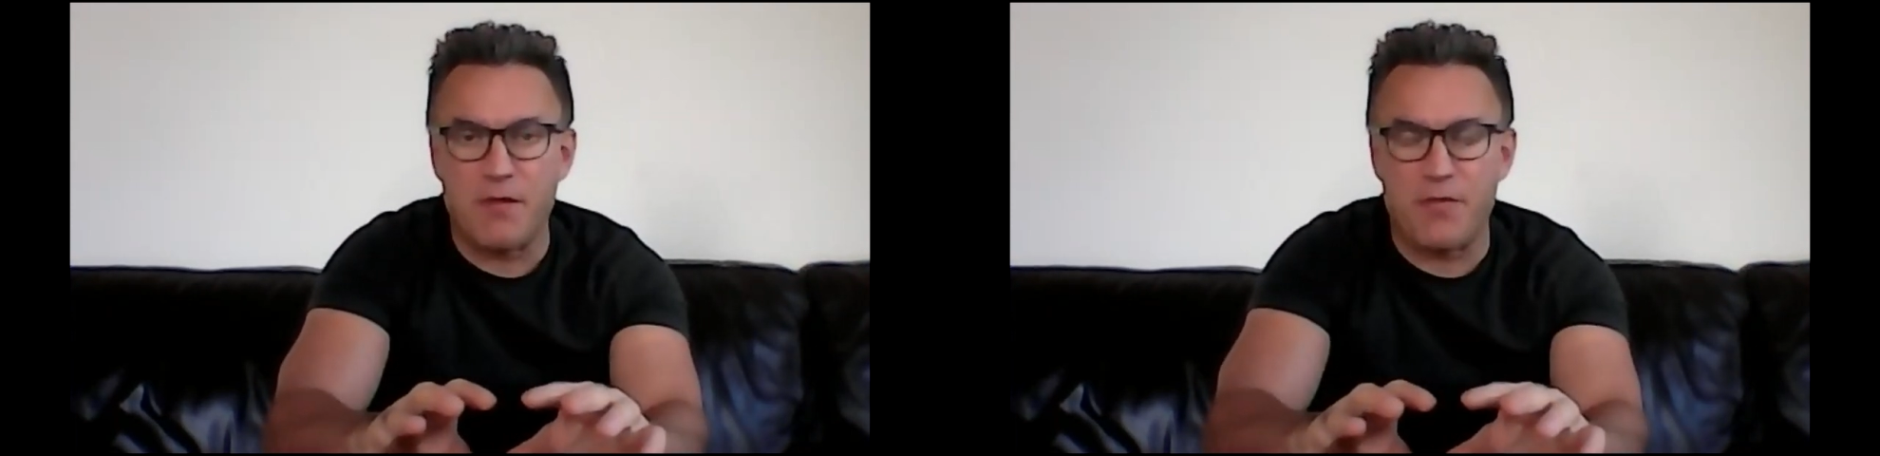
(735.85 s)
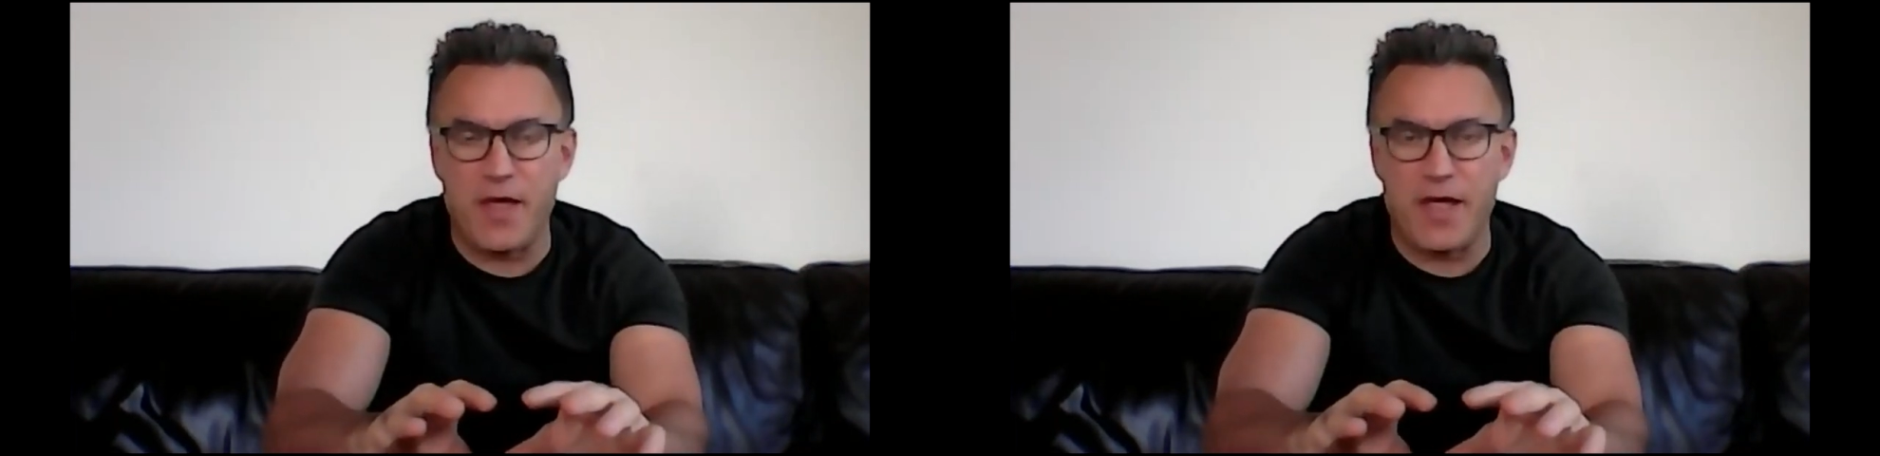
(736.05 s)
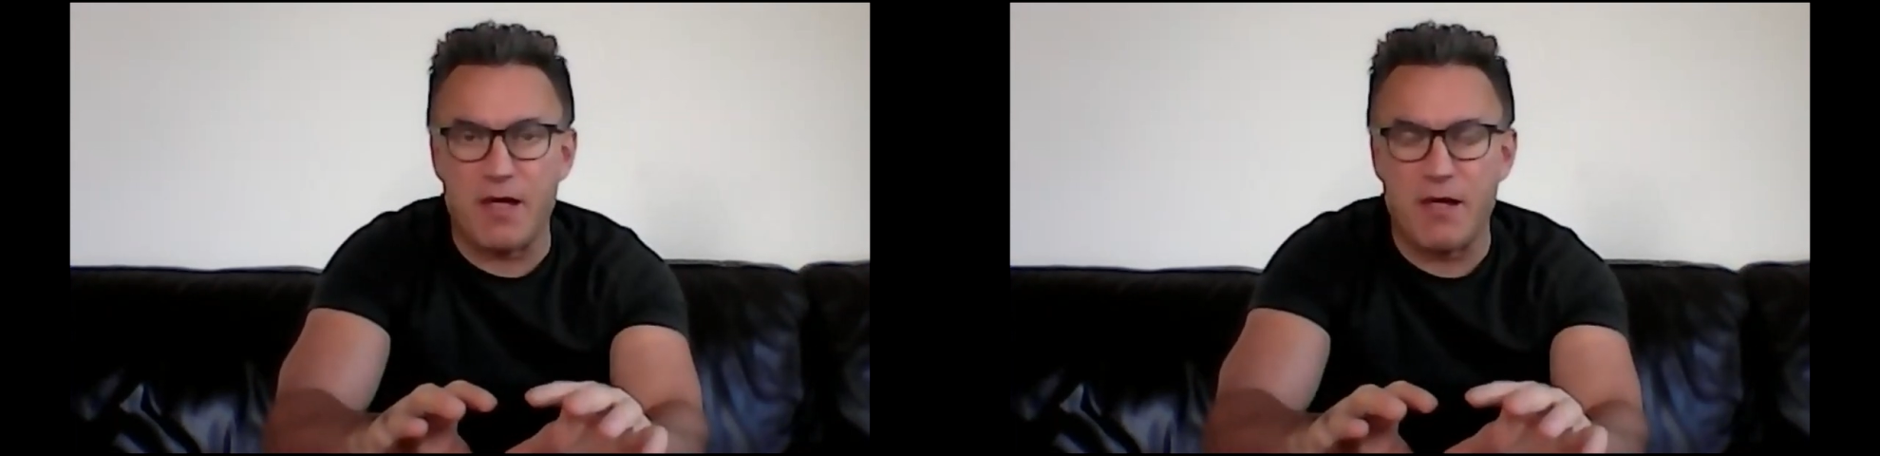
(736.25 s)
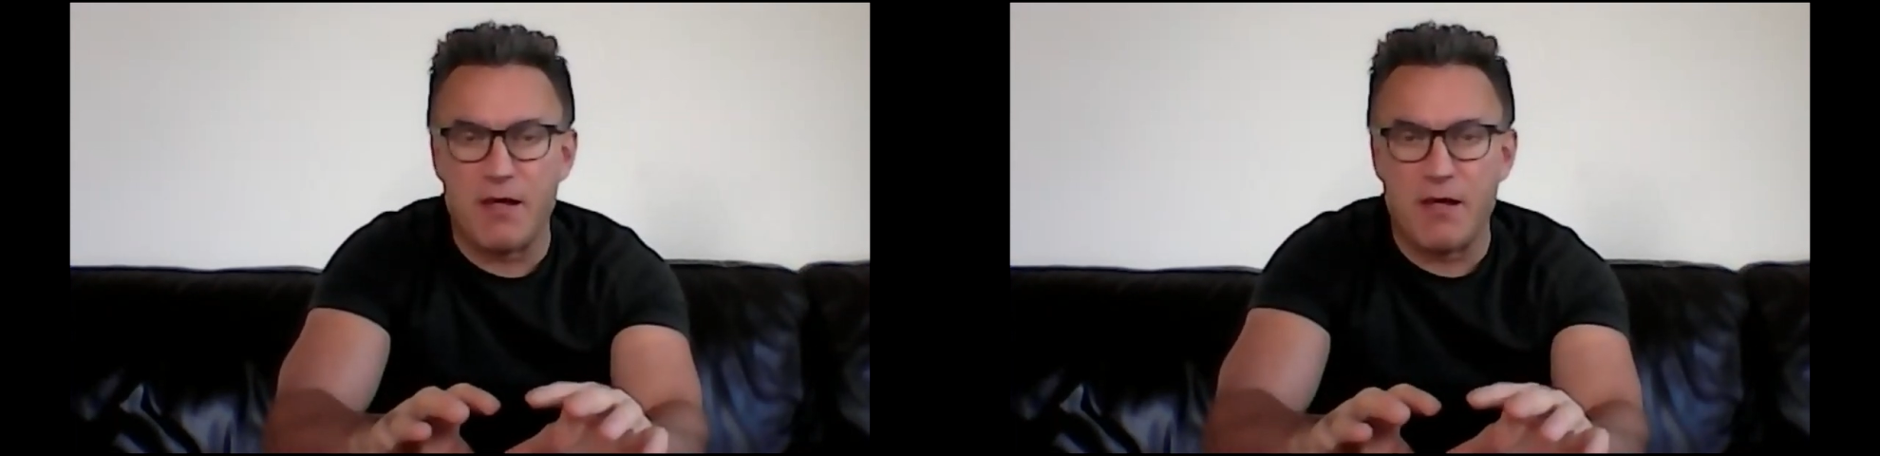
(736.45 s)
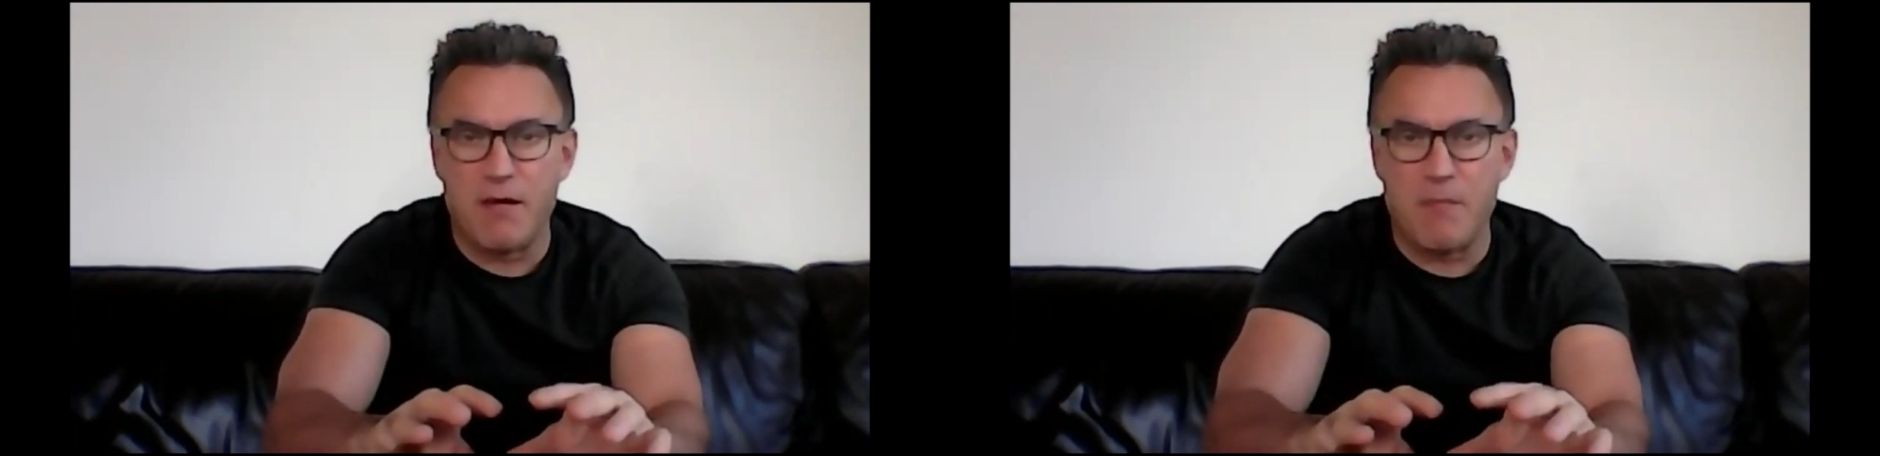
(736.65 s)
thing,
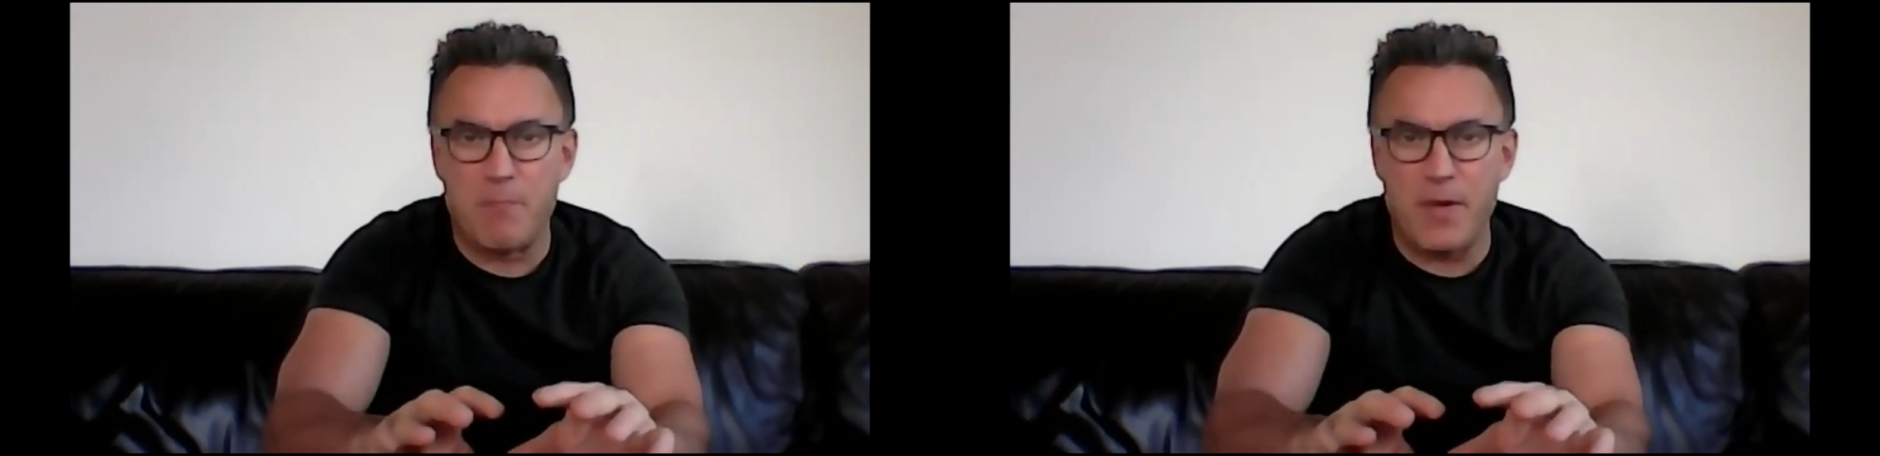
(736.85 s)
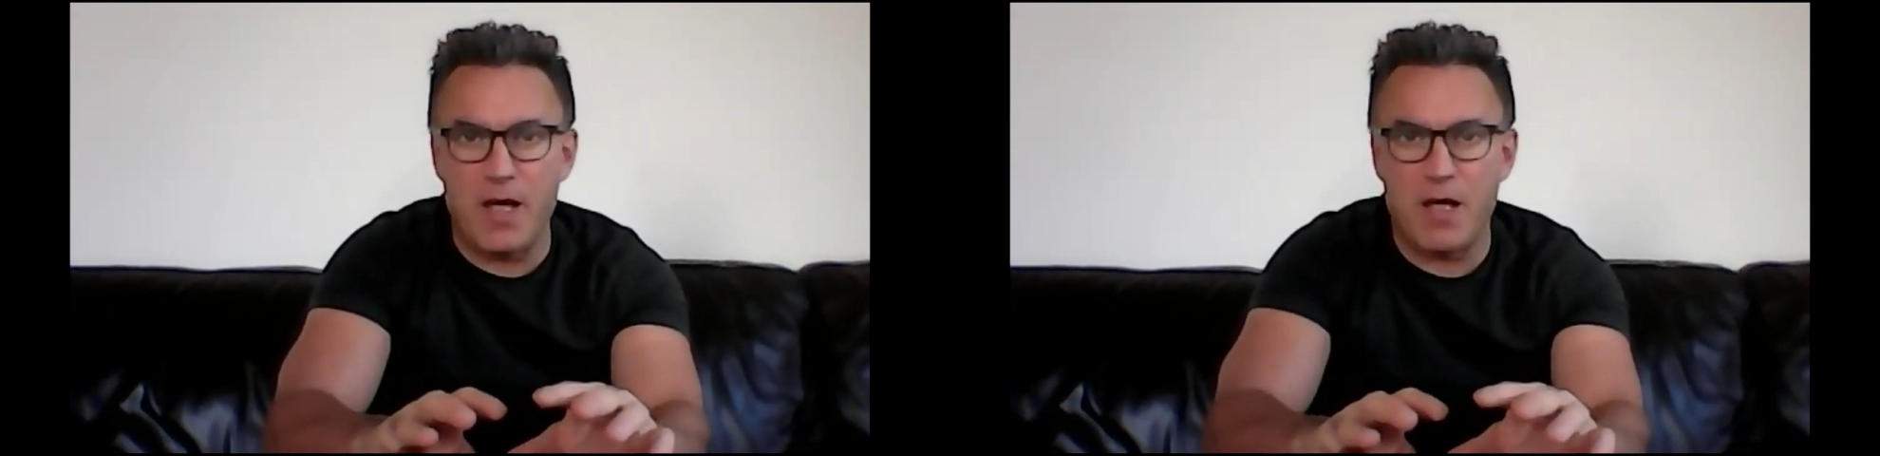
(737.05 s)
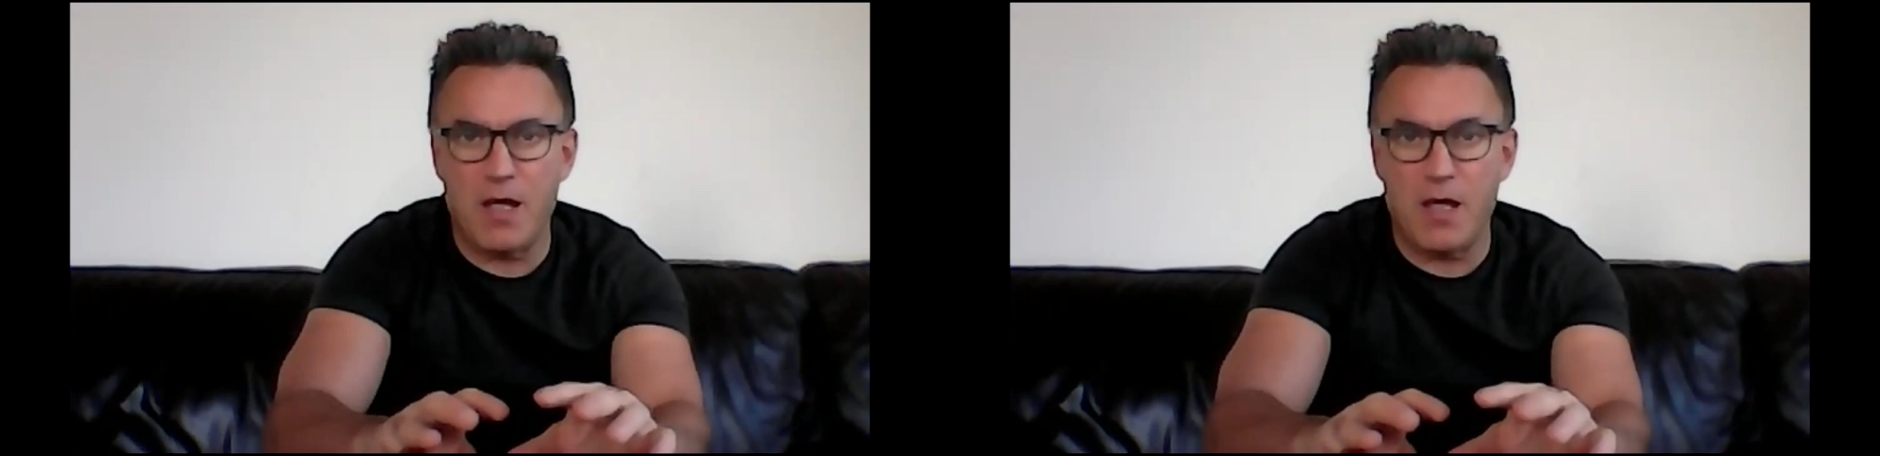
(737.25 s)
but